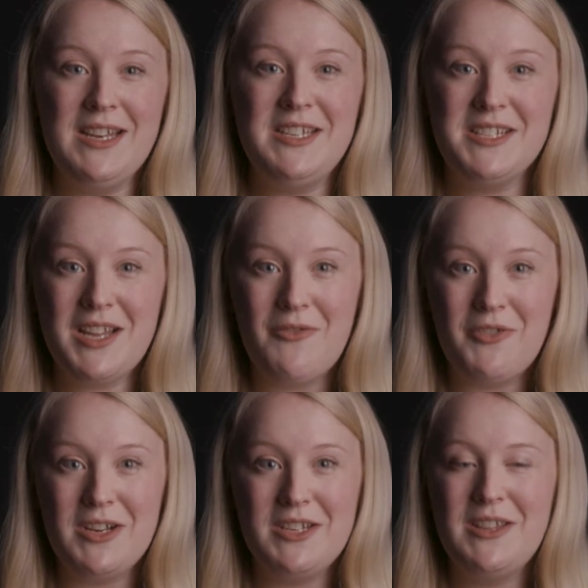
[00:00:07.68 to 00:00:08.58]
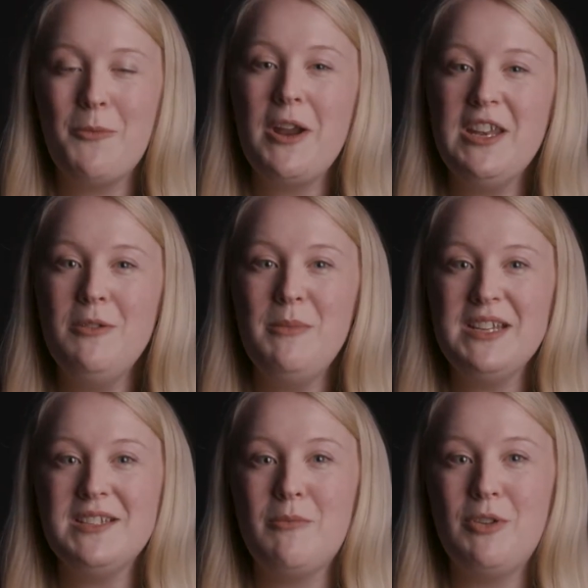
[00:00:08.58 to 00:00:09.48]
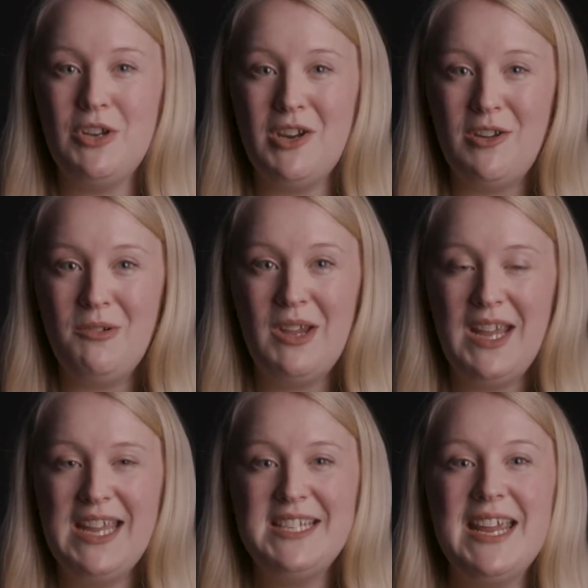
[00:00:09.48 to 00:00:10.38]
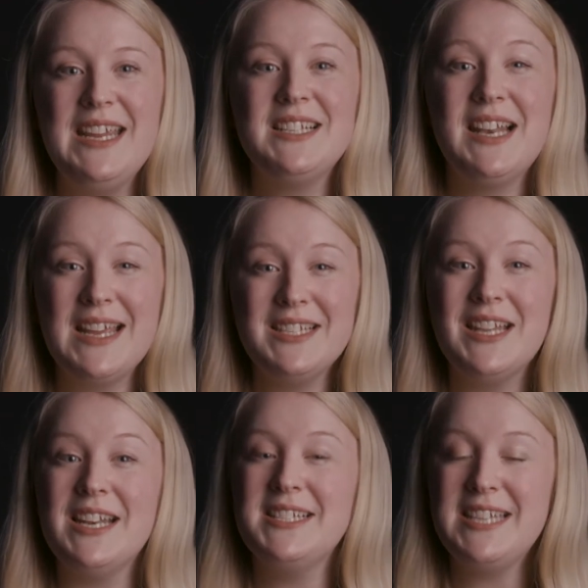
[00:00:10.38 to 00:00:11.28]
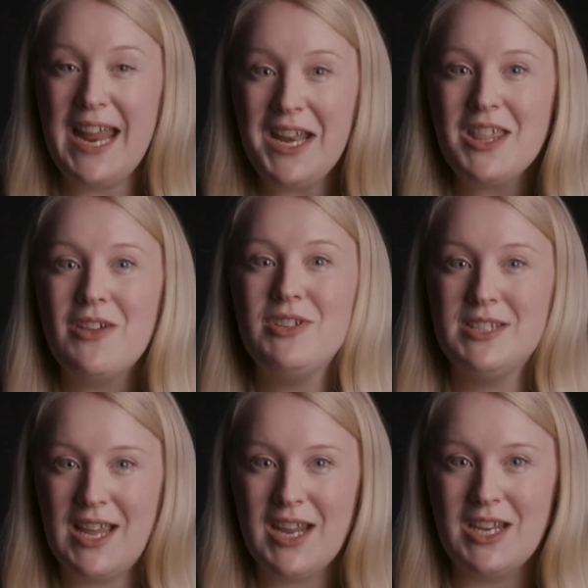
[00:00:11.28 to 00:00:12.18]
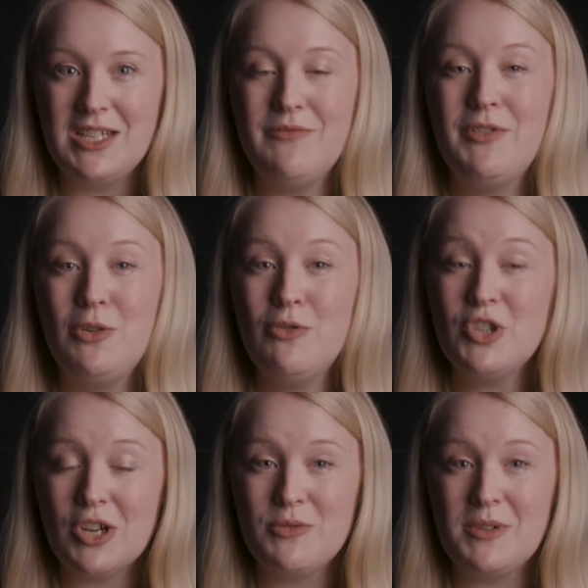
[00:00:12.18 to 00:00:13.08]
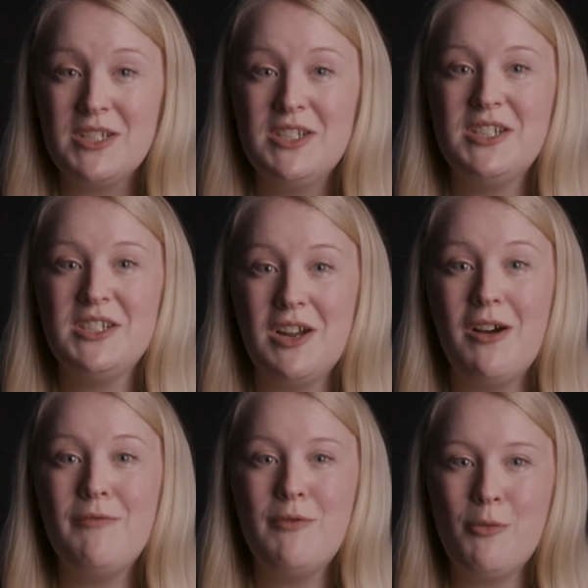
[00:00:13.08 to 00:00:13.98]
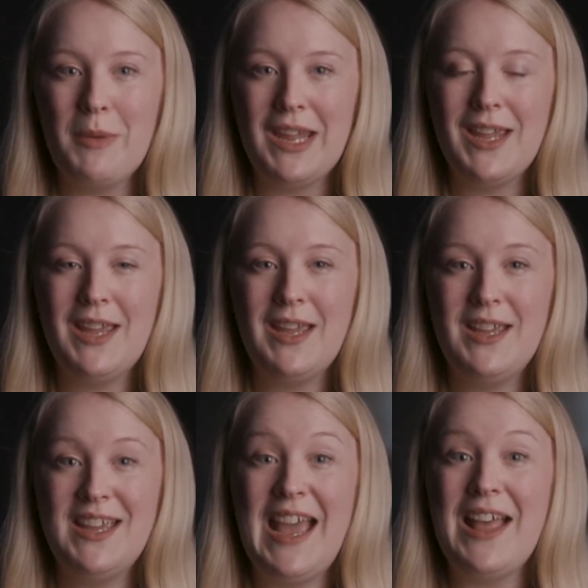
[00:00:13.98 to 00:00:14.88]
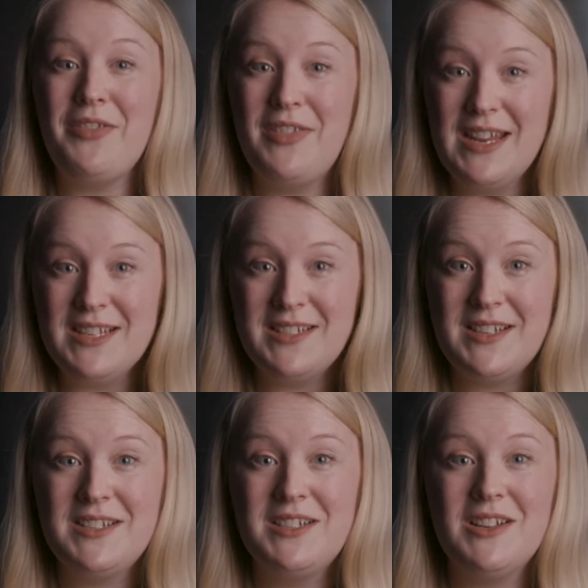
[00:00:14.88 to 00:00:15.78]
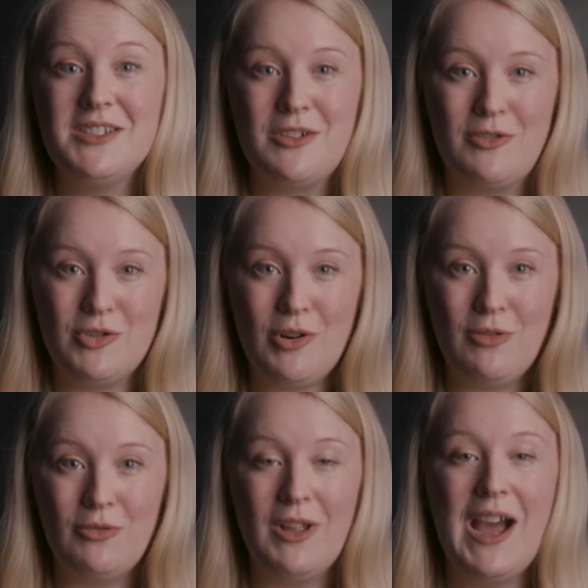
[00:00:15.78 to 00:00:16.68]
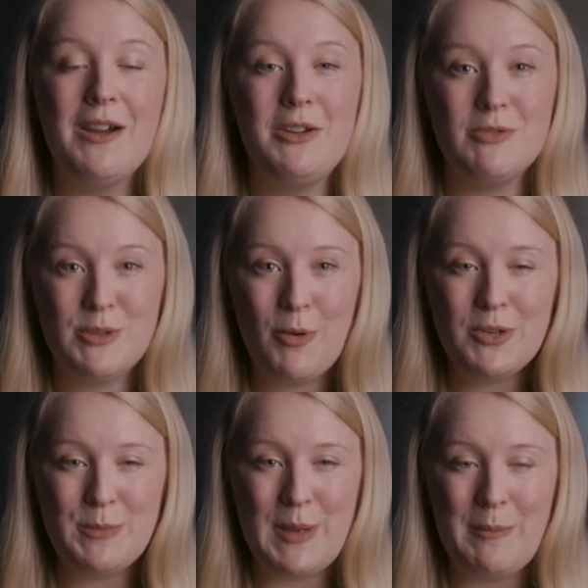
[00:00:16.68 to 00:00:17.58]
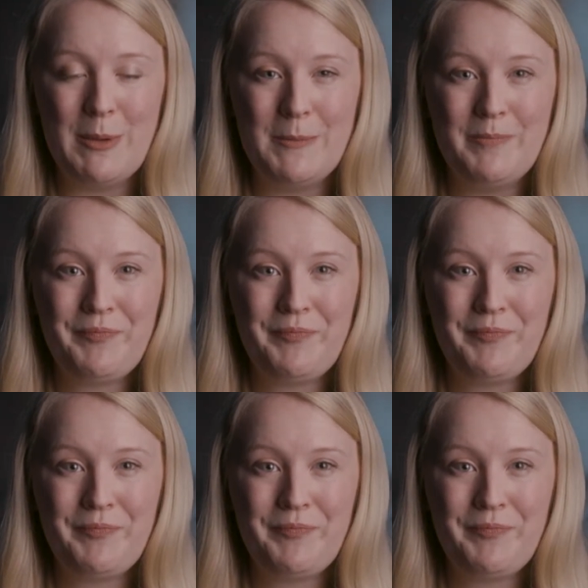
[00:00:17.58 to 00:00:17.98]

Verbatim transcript: discovered that when you meet someone new, it takes less than a tenth of a second for your judgments to start forming. And this starts to control how you respond to people.